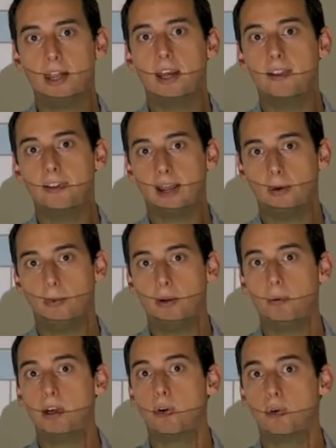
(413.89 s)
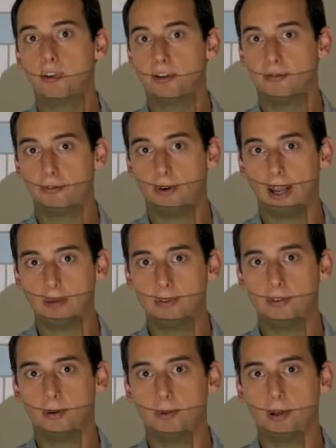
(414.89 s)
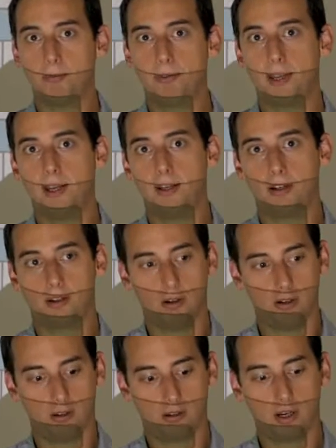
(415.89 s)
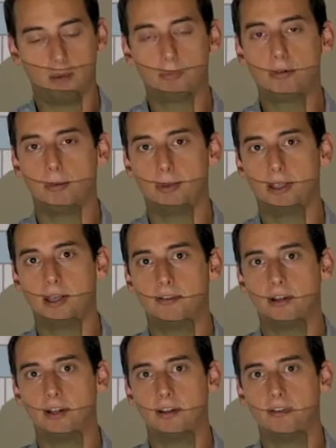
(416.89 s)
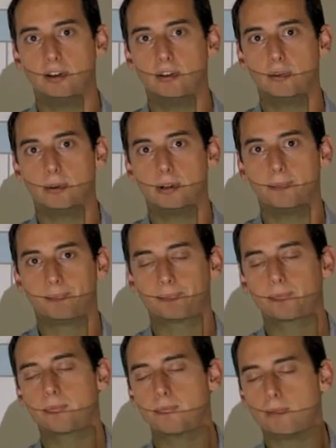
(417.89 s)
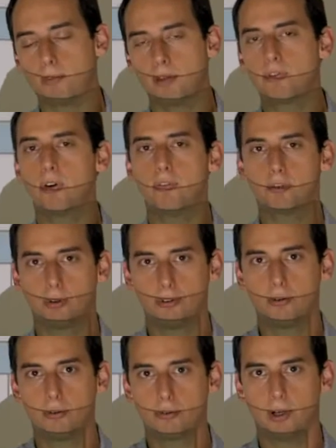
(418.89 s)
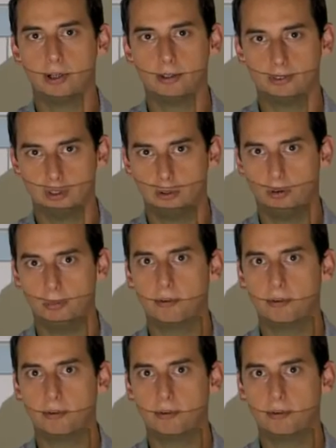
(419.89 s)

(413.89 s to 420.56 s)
In that way, we know that the fragments that we obtain come from a given individual. So of course, don't try this at home.